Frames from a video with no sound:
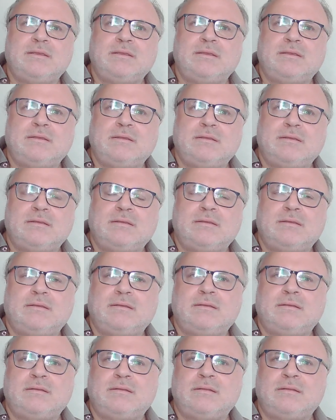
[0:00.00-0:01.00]

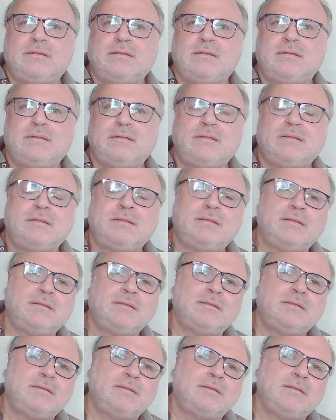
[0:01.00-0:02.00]
Nothing is said.